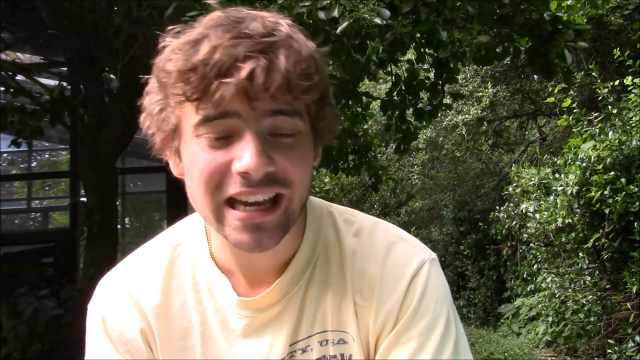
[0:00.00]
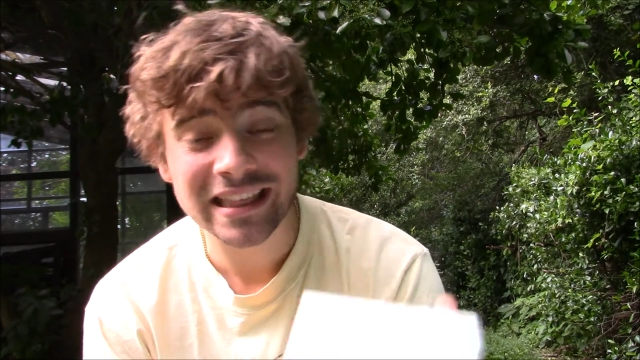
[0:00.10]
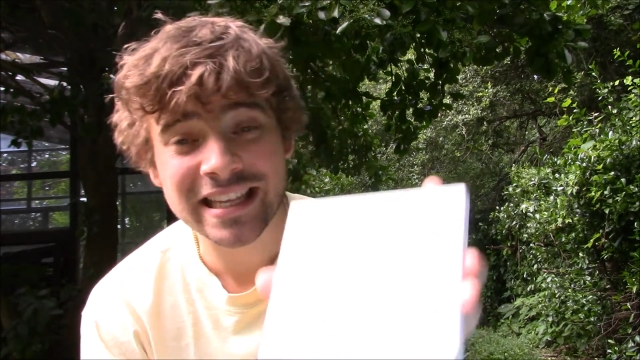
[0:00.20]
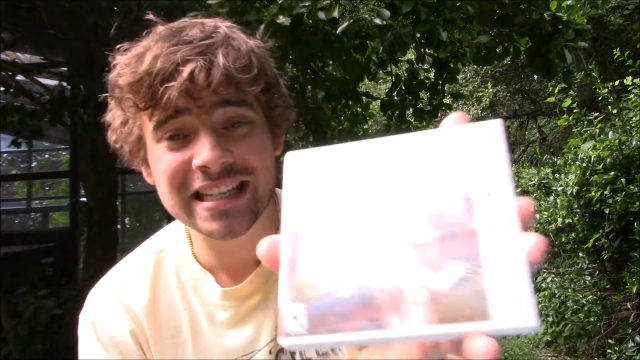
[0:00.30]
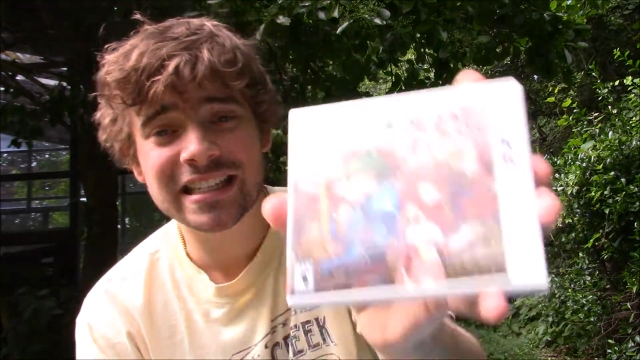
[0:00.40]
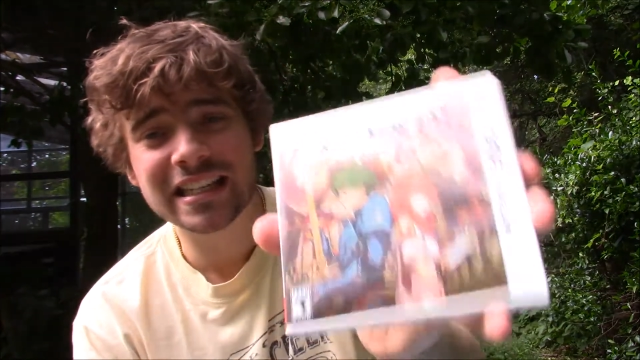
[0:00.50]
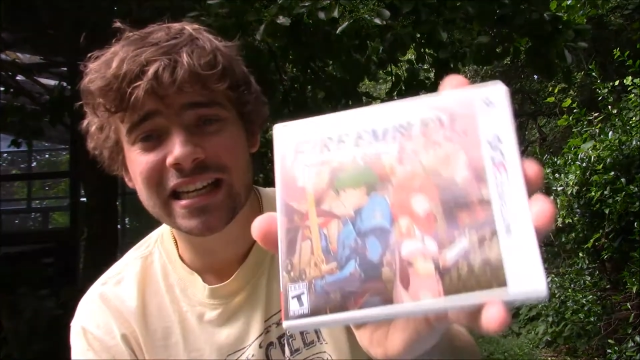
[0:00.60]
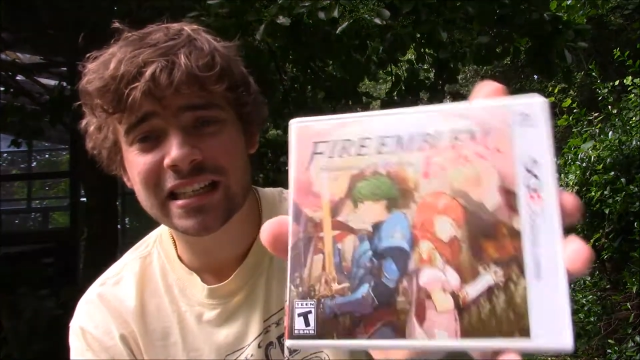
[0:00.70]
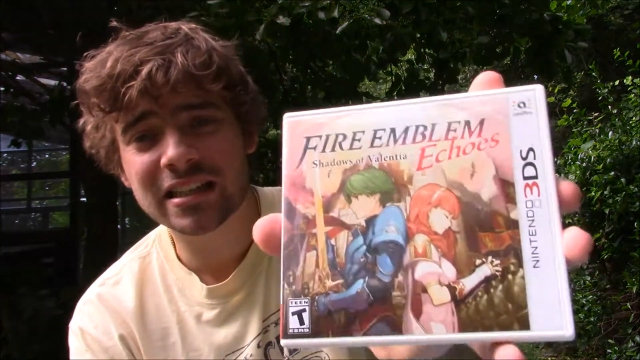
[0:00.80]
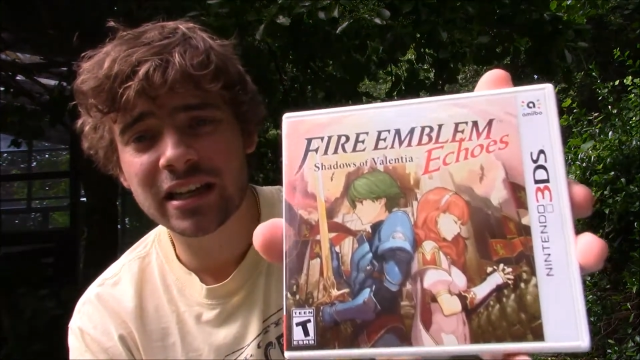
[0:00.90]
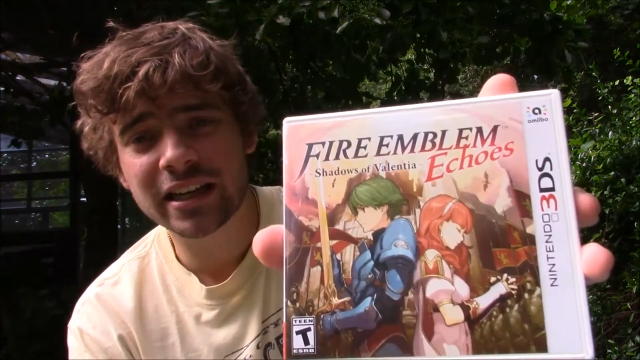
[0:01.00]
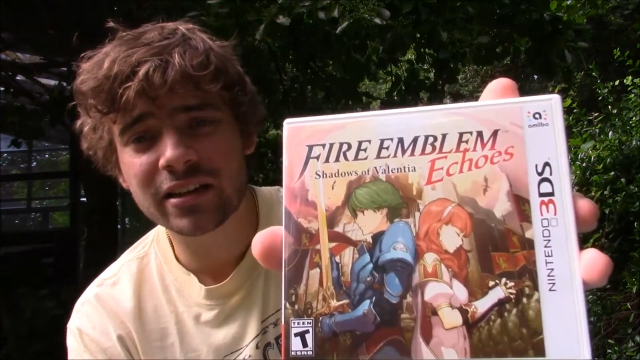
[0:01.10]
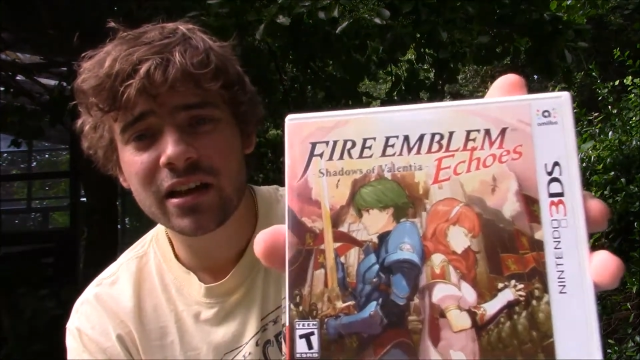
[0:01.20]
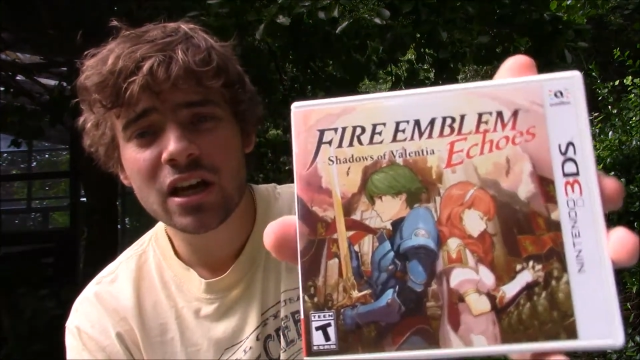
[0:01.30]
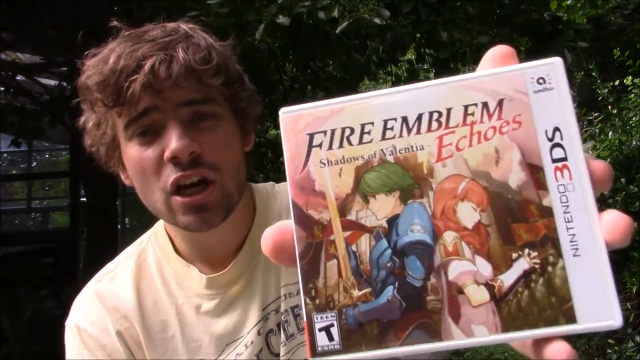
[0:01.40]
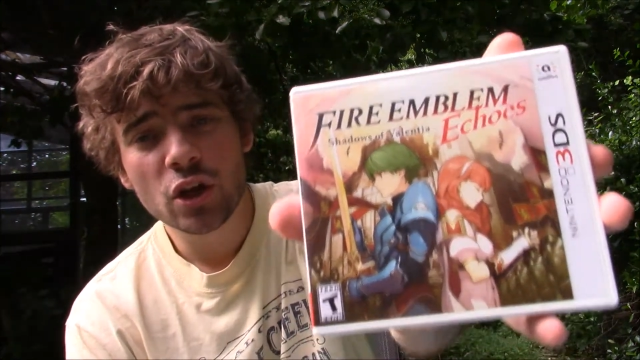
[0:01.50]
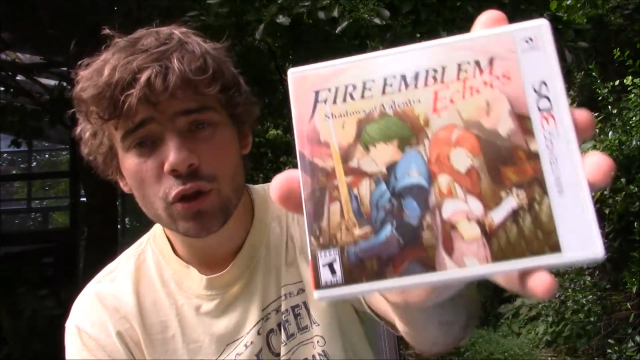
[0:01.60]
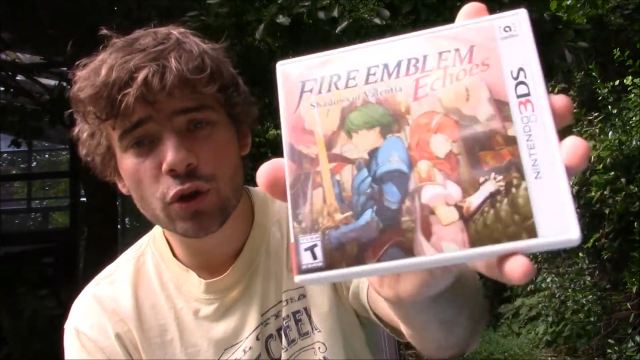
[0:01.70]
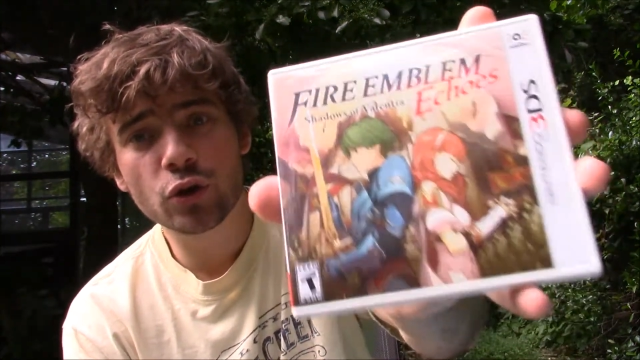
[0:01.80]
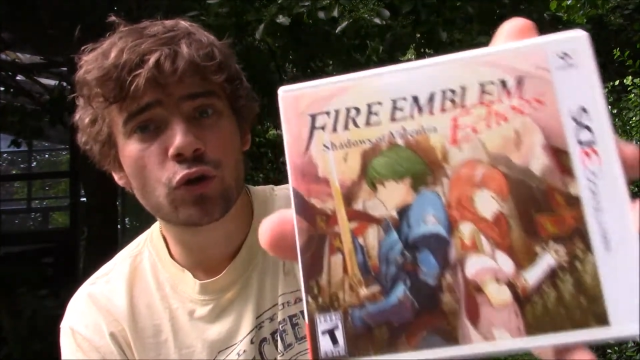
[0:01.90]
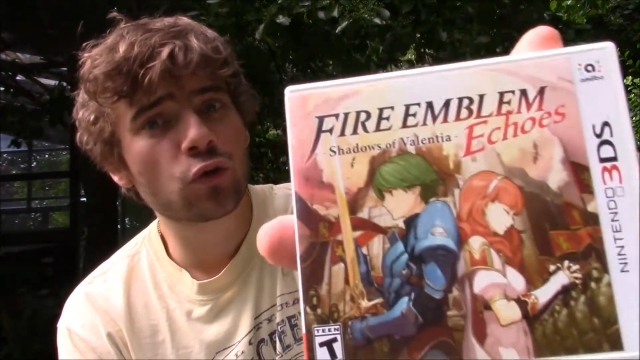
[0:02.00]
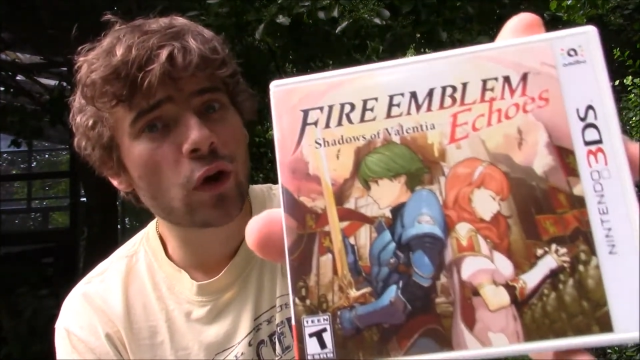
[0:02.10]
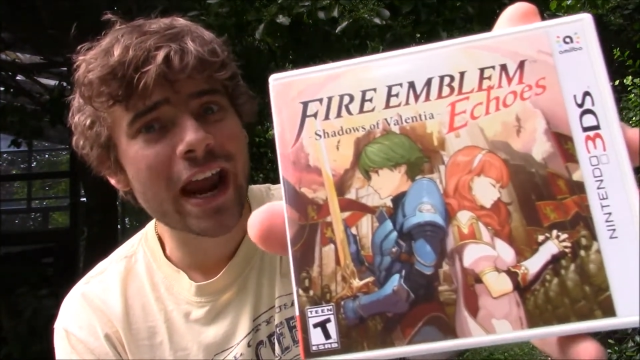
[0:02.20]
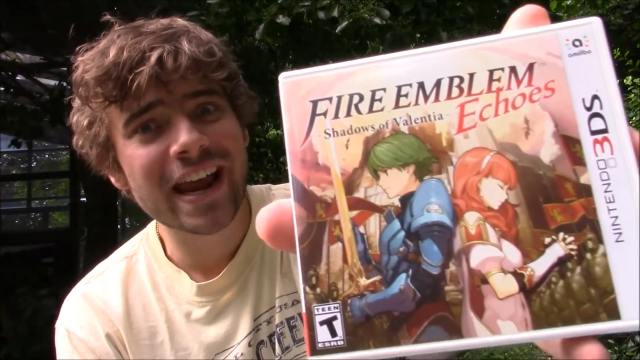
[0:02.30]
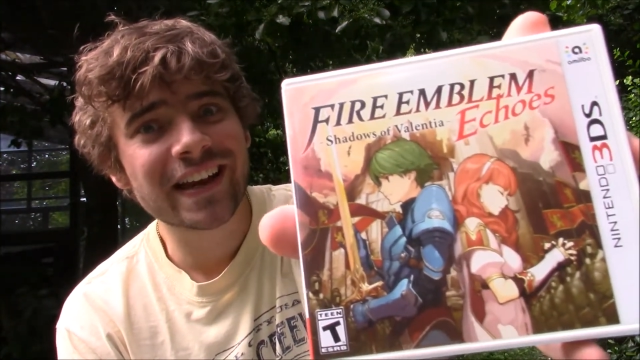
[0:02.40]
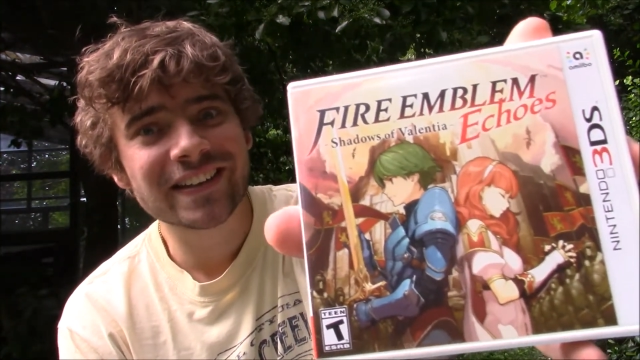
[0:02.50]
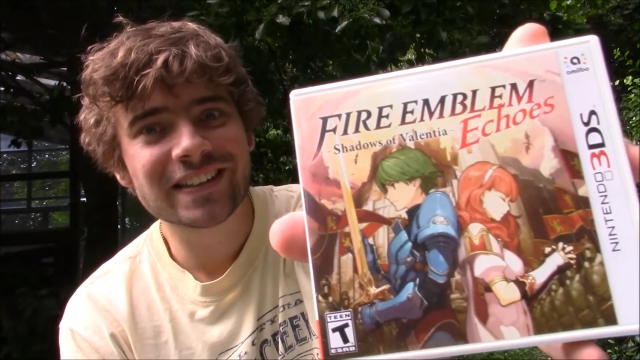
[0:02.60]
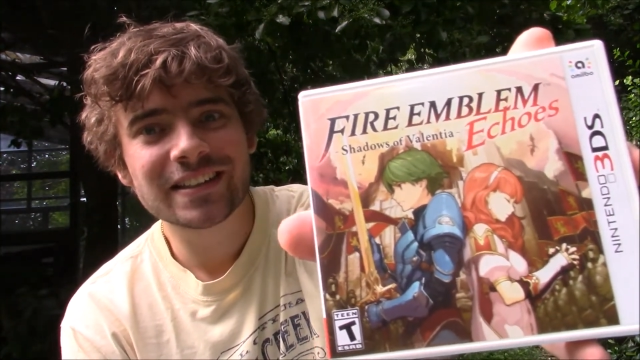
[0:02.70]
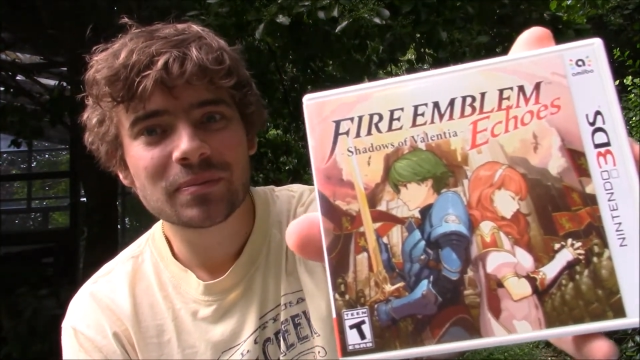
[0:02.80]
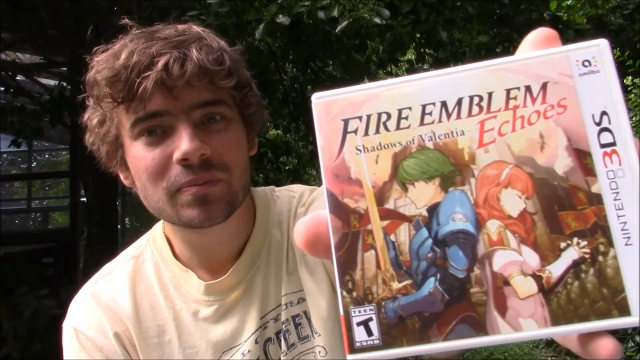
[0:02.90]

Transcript: And this is like the grand